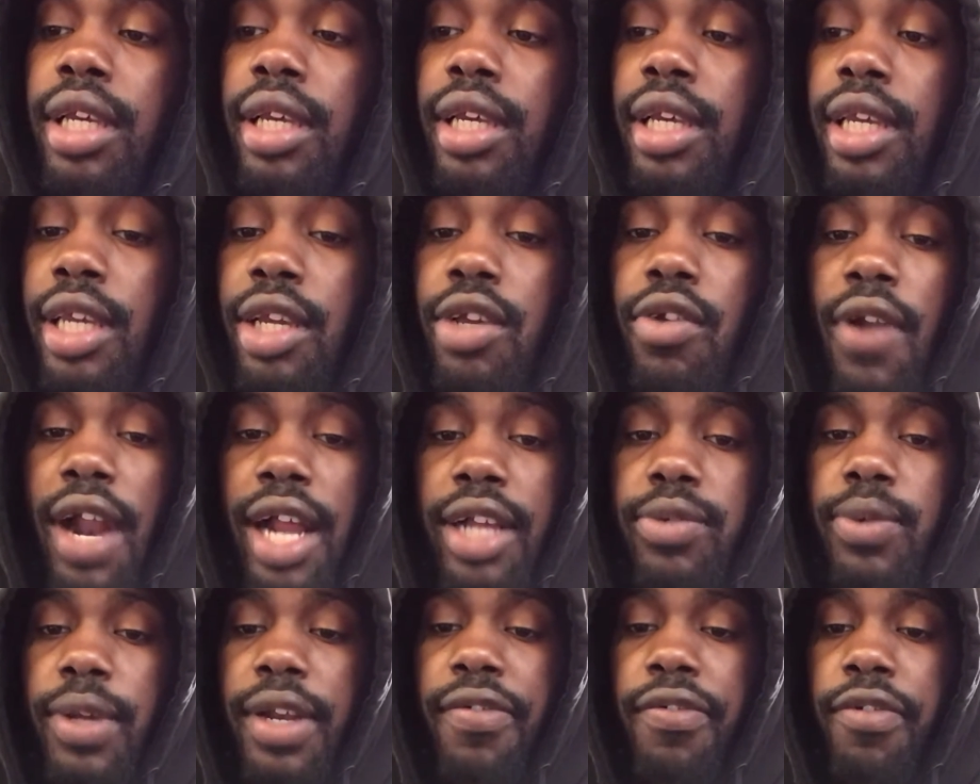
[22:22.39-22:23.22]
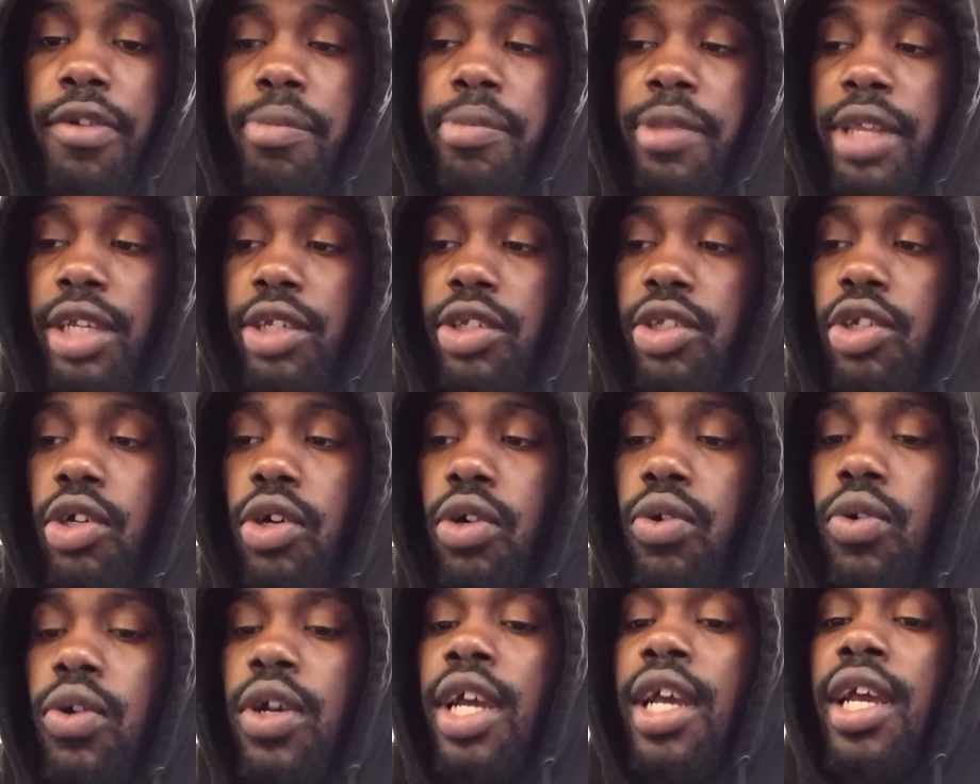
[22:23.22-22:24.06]
he graduated from there,
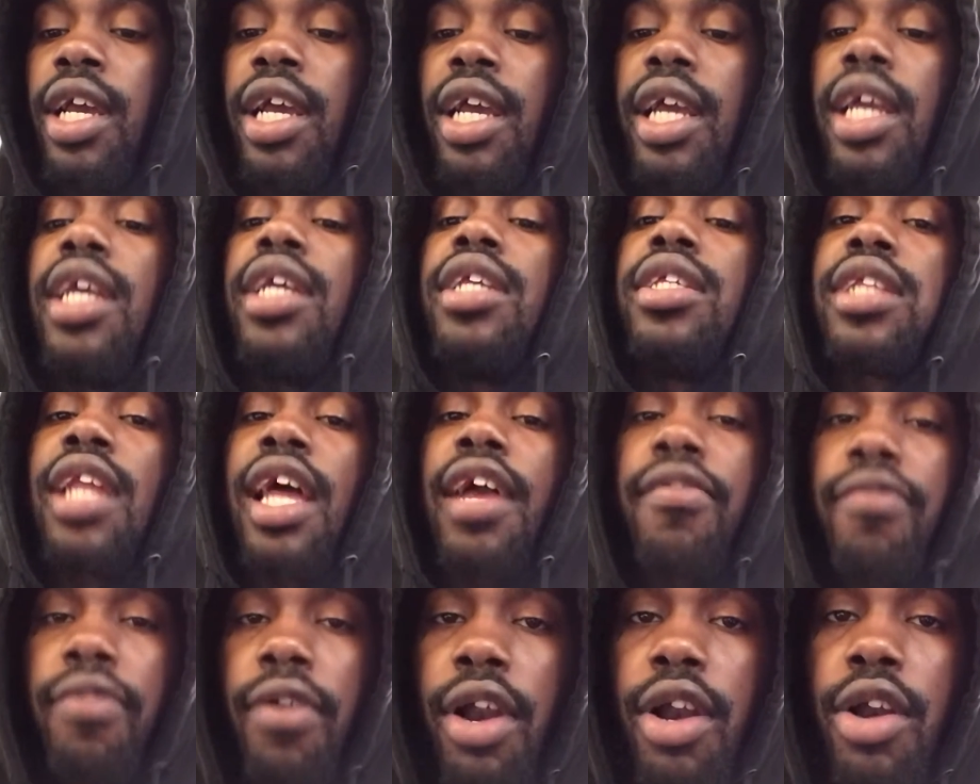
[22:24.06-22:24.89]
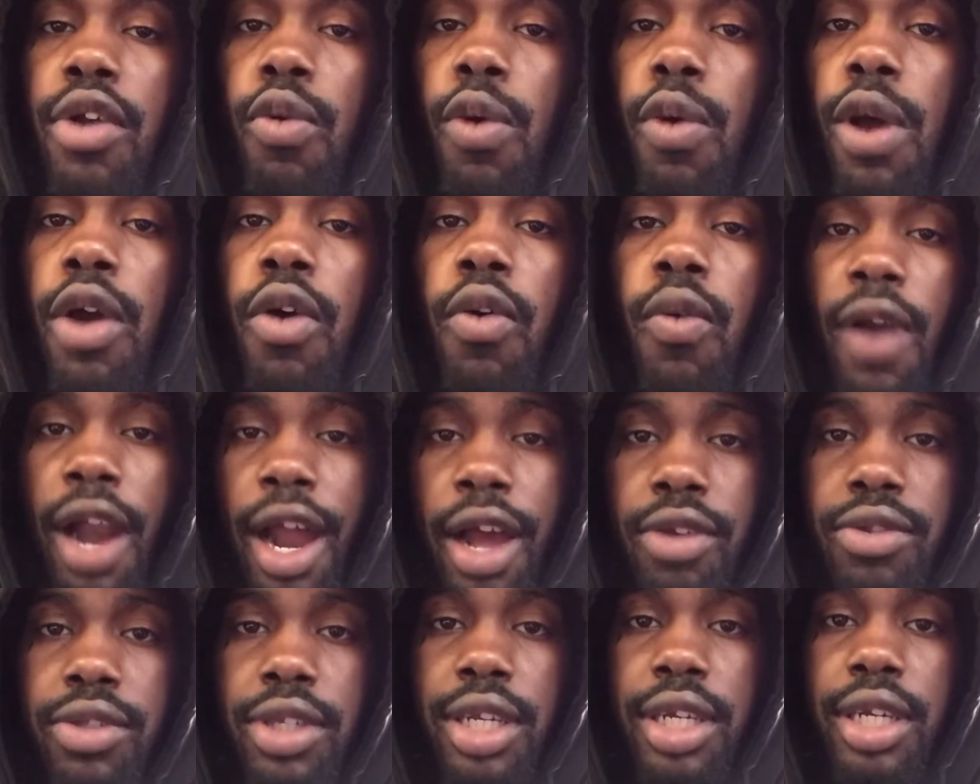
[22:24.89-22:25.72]
so he's like very well
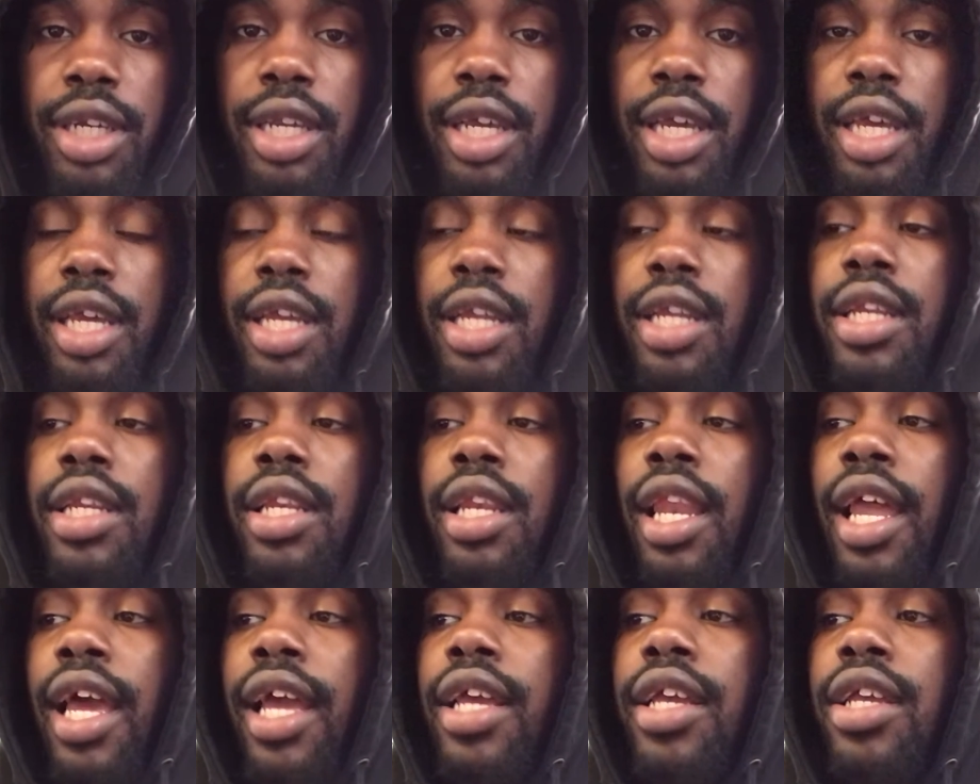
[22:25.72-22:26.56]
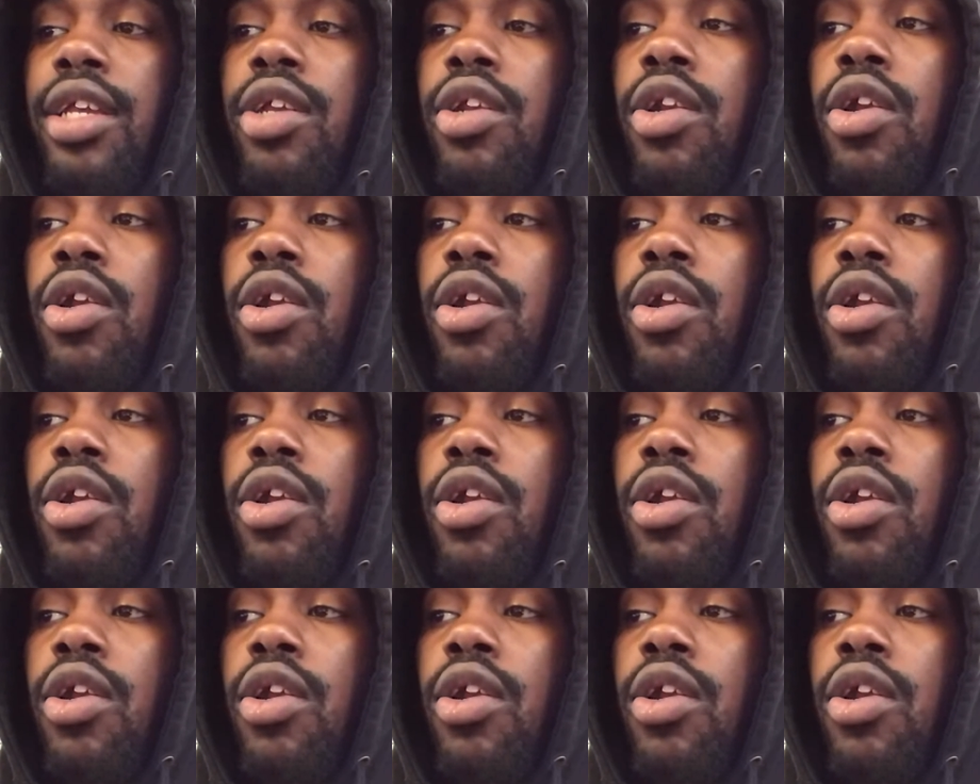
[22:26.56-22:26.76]
rounded in like,